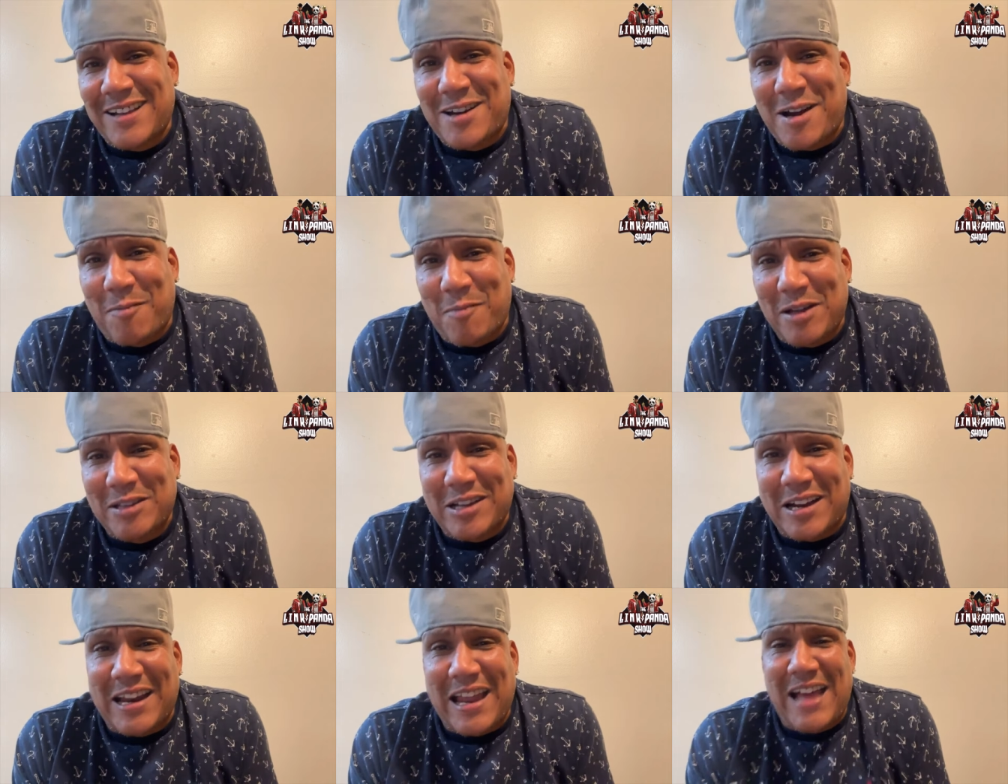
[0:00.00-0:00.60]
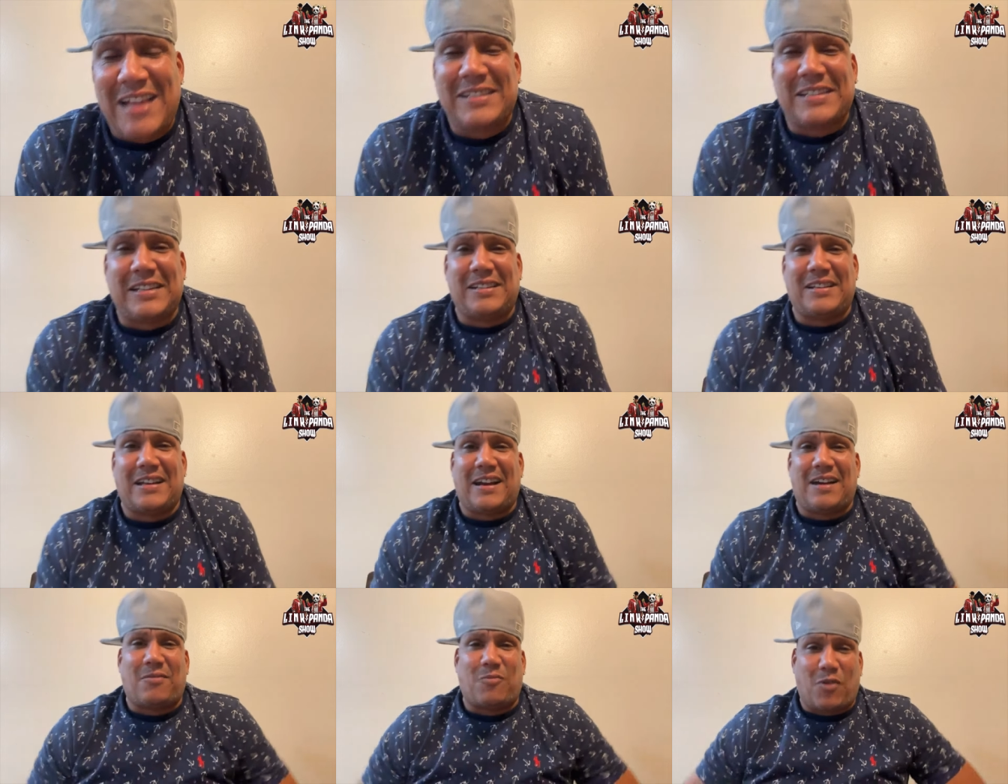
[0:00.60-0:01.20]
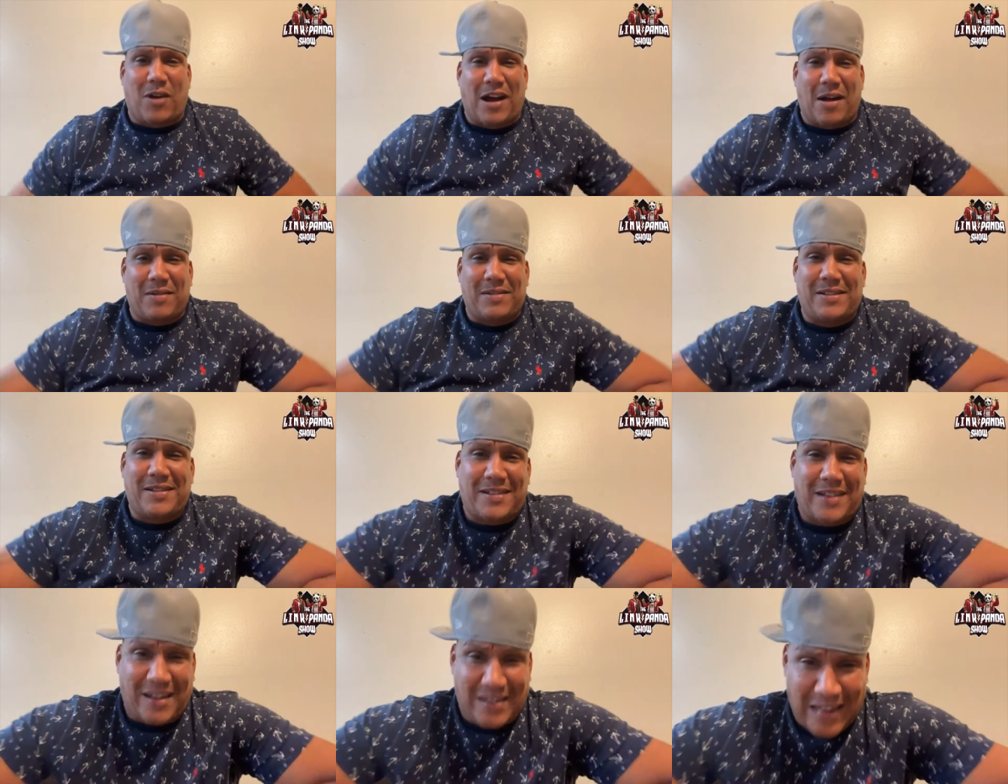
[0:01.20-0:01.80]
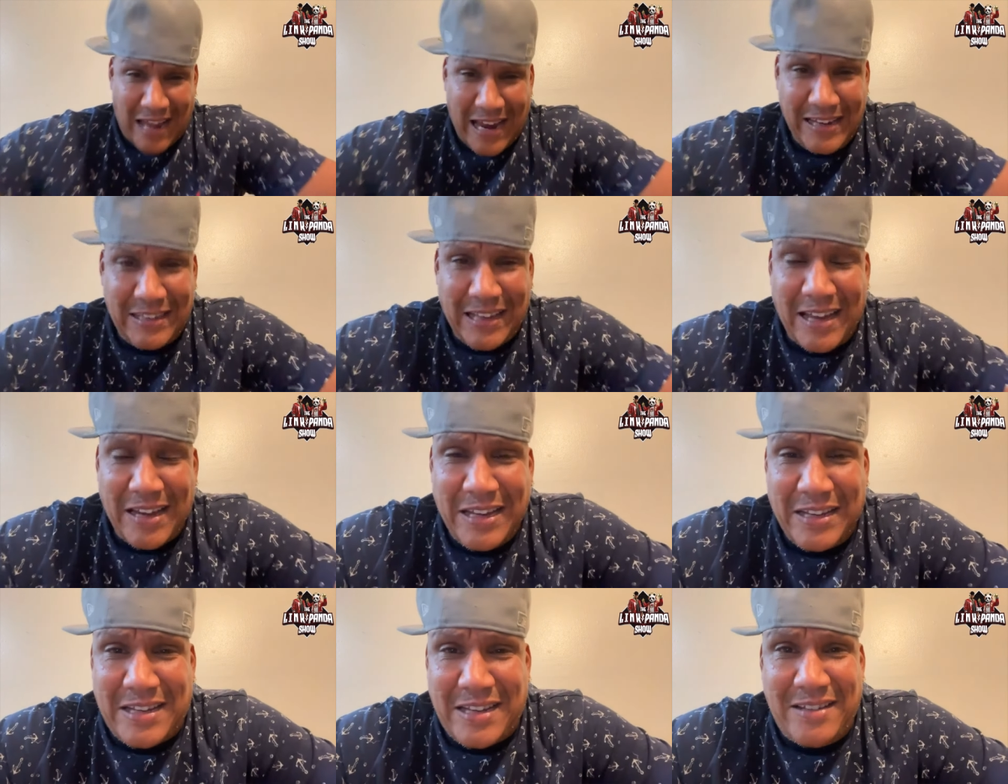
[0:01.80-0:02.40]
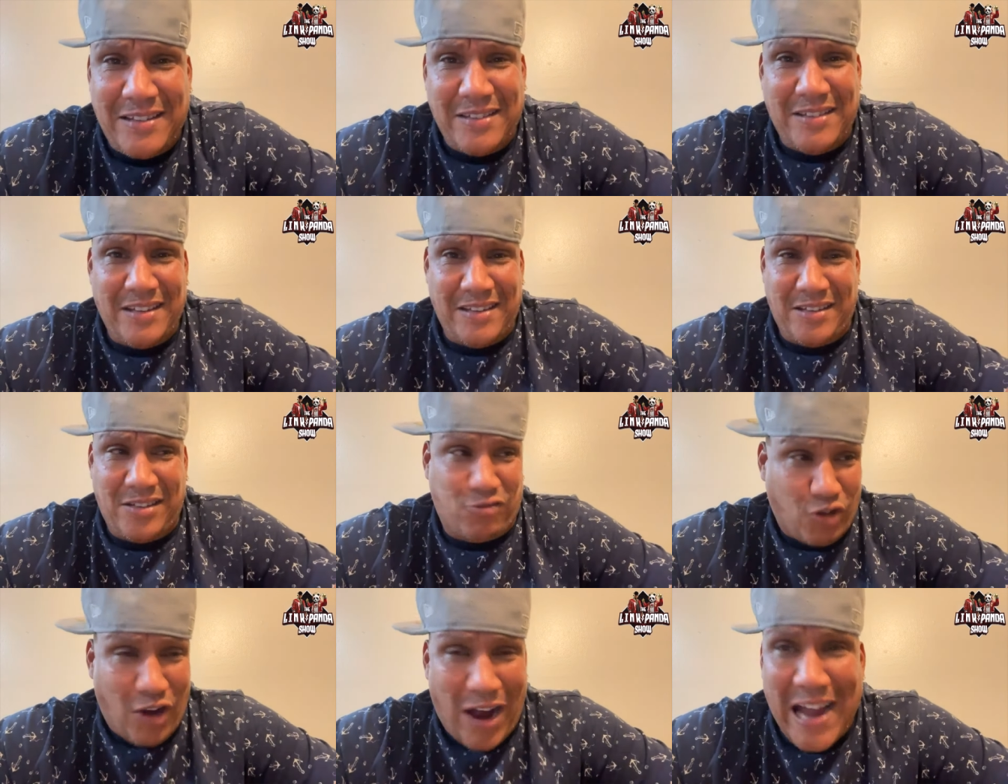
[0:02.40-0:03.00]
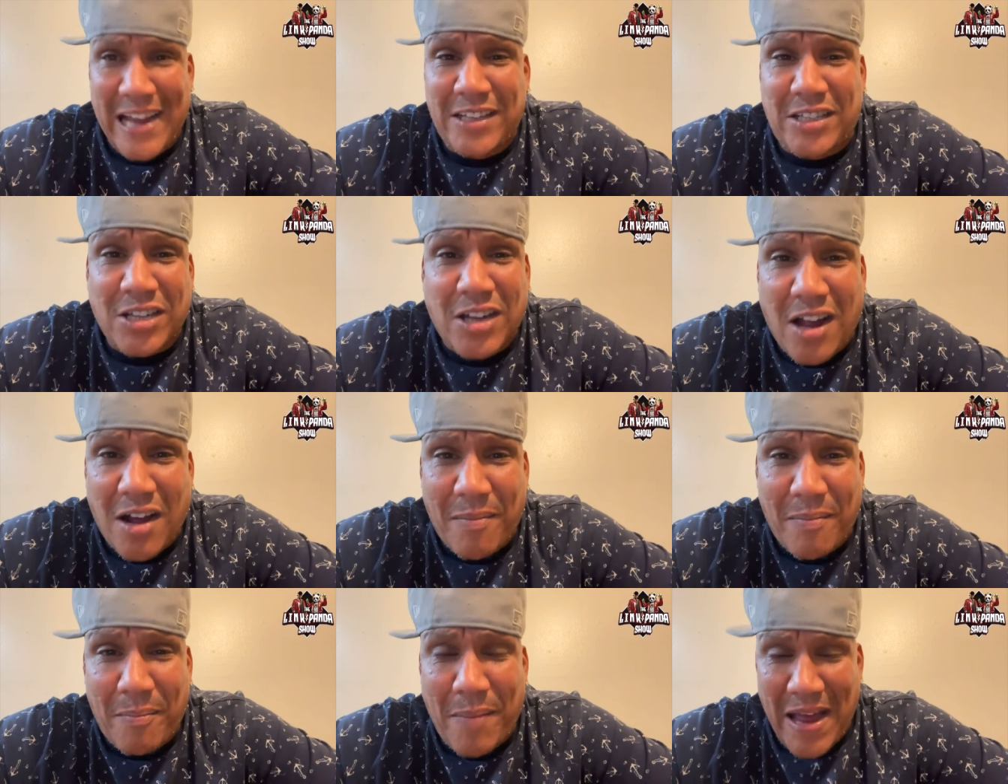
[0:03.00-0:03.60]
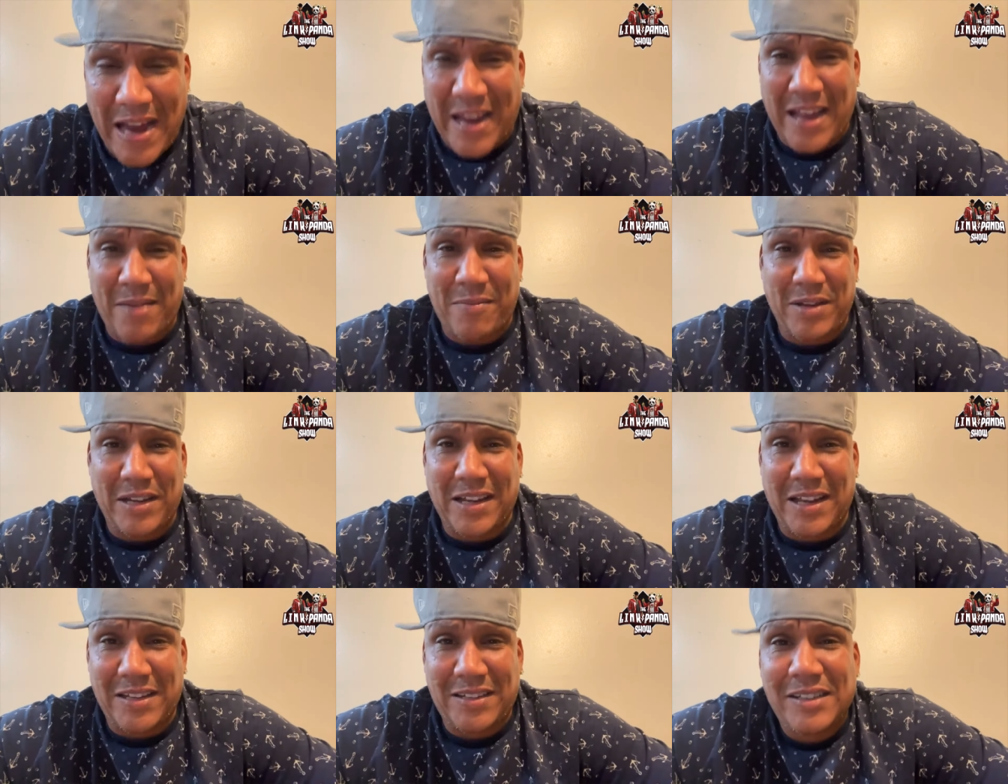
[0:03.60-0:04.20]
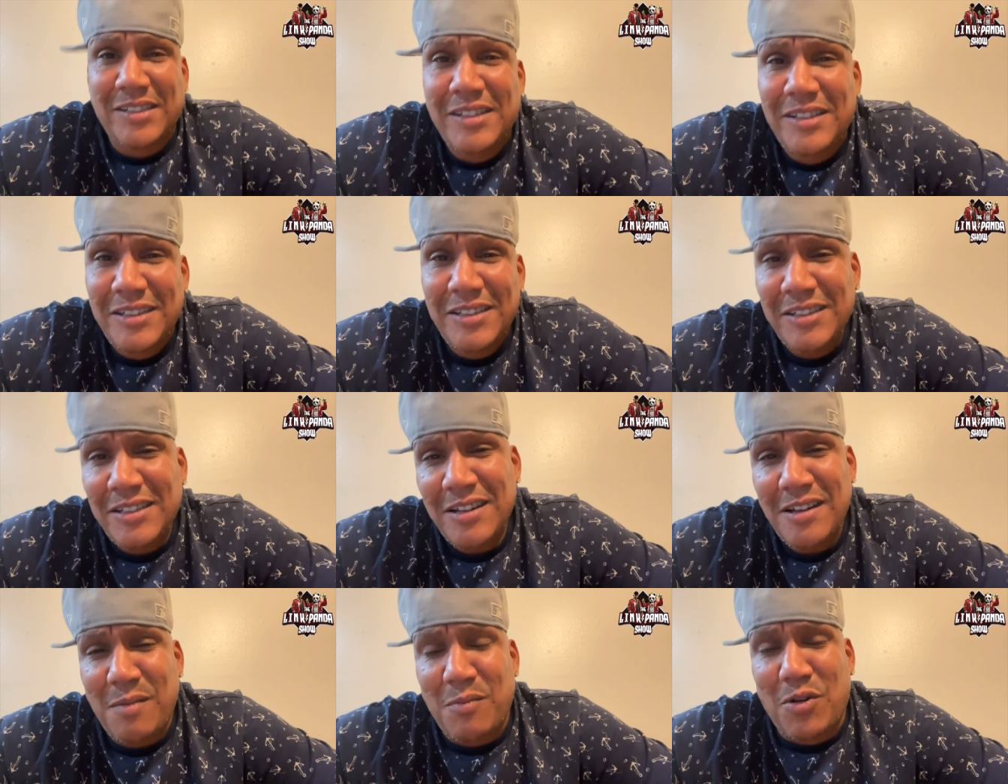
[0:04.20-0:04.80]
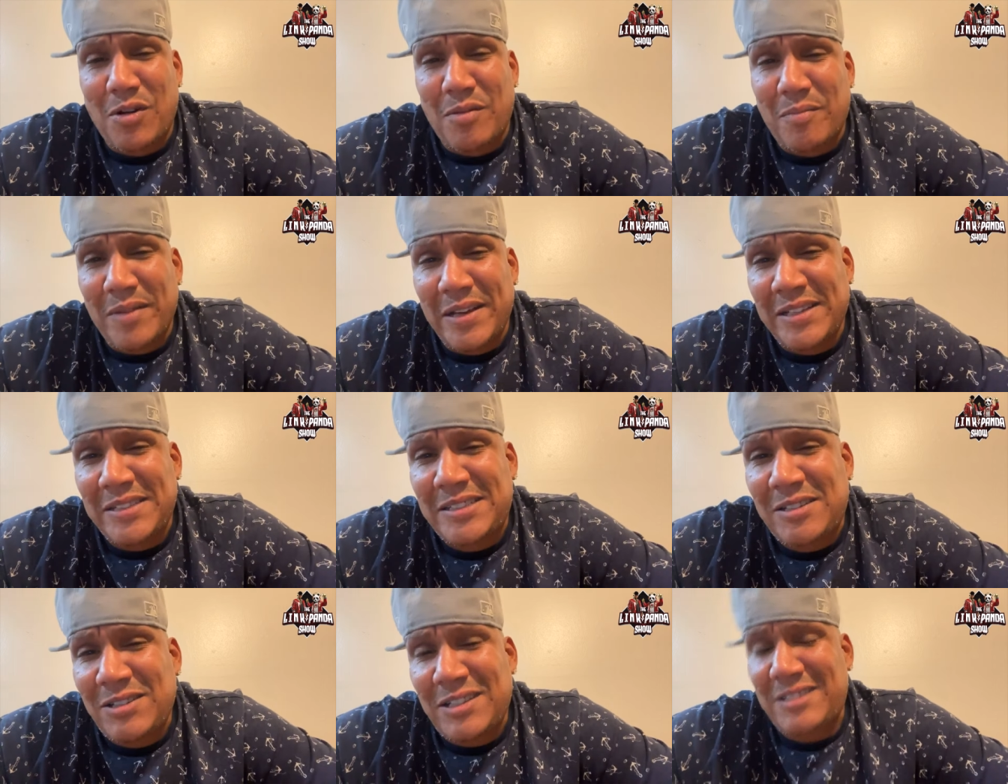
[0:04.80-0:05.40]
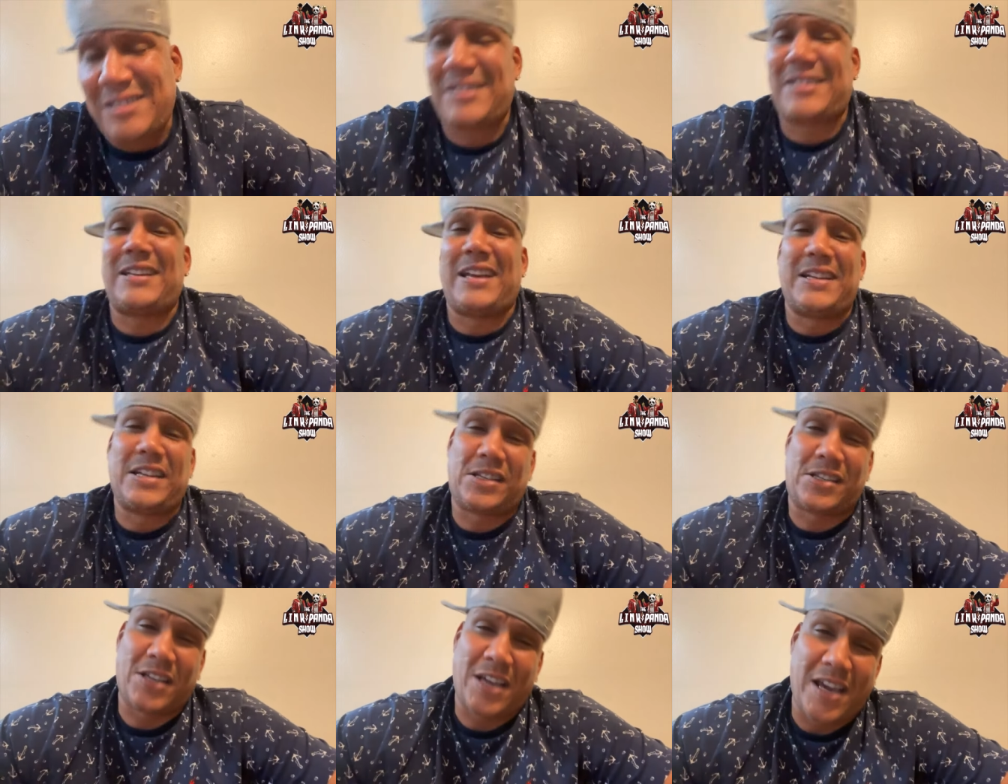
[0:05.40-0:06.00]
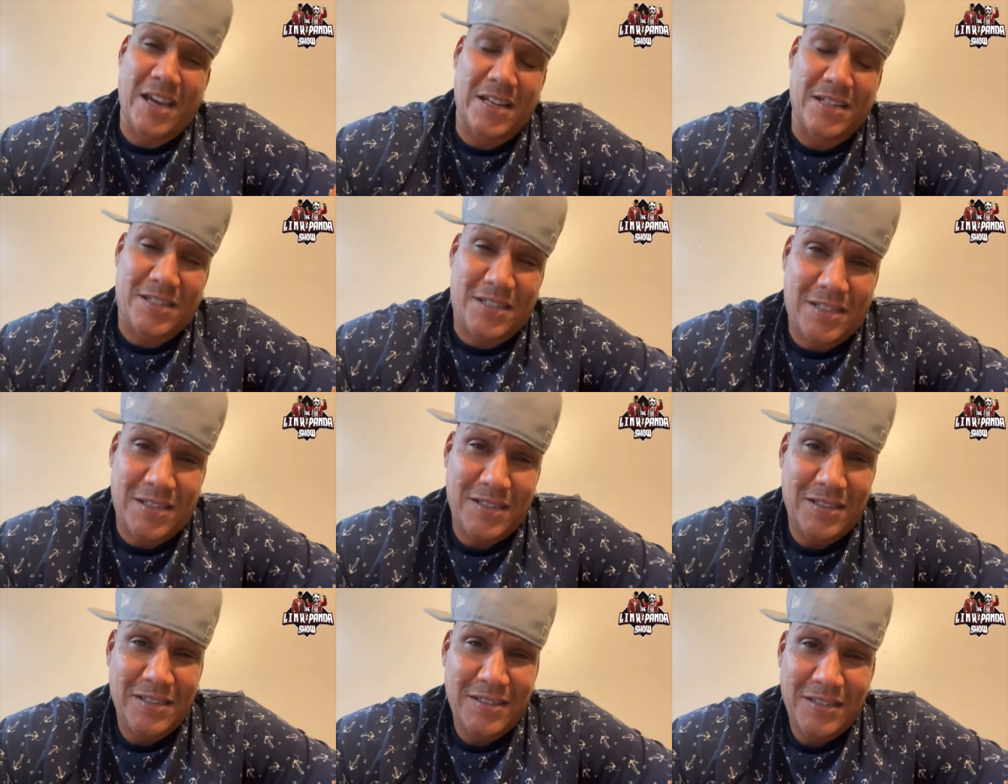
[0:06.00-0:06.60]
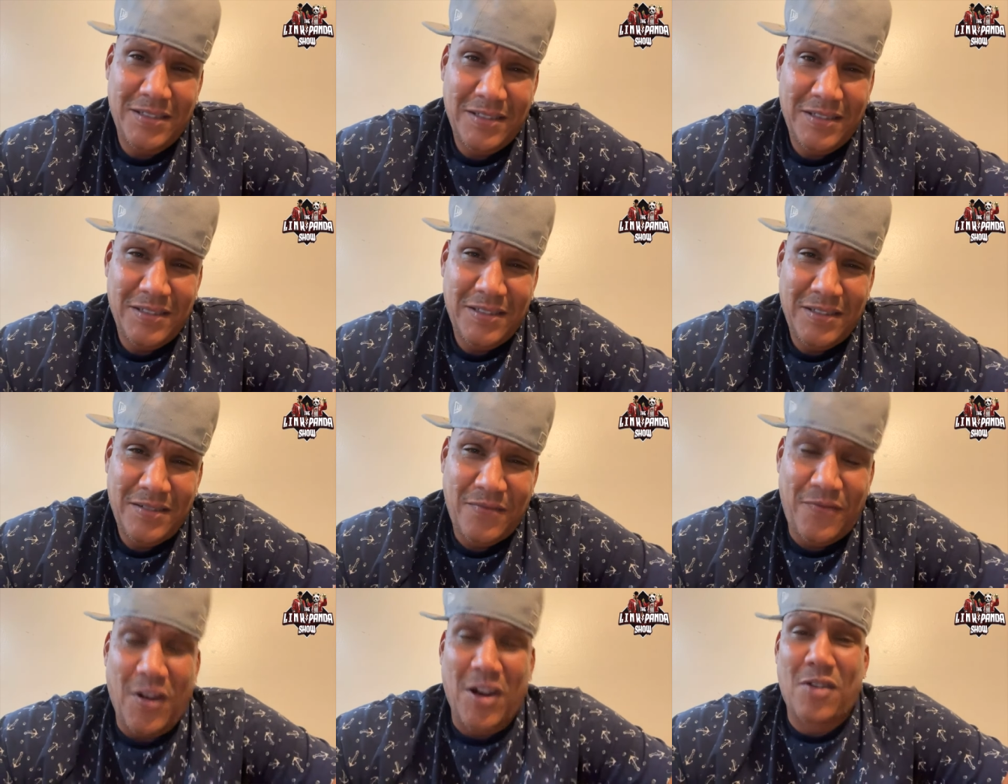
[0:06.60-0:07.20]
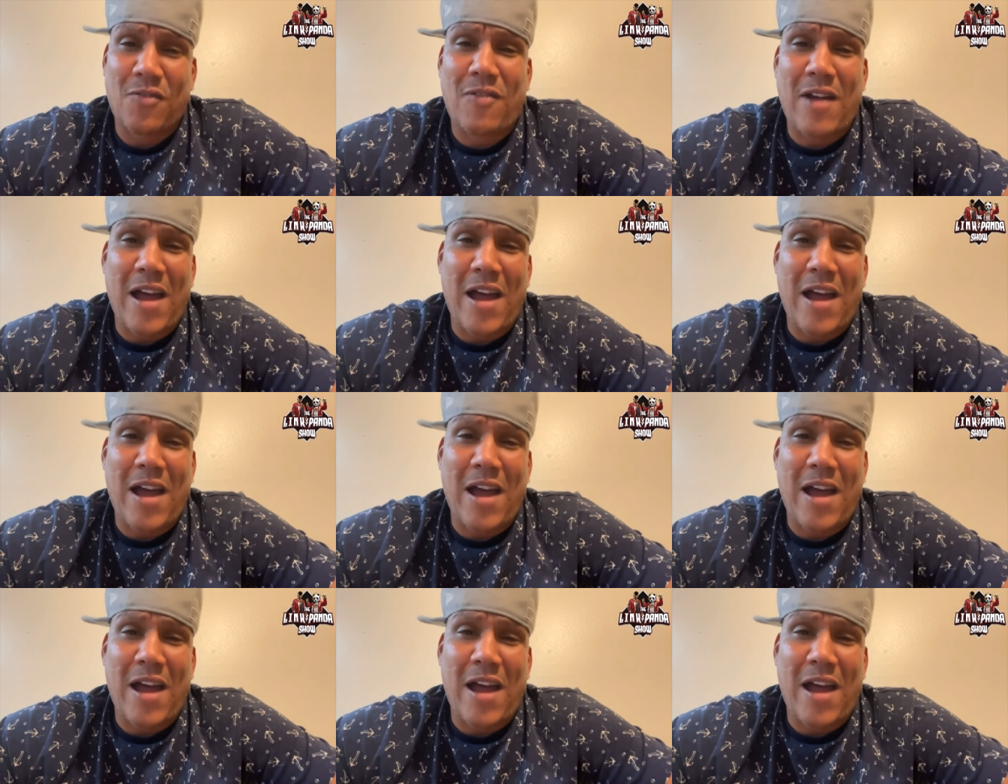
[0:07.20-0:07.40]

that come out the closet. I, I, I like that he, he tried to come back at me, like, come on, man, he doesn't stand a chance. Fuck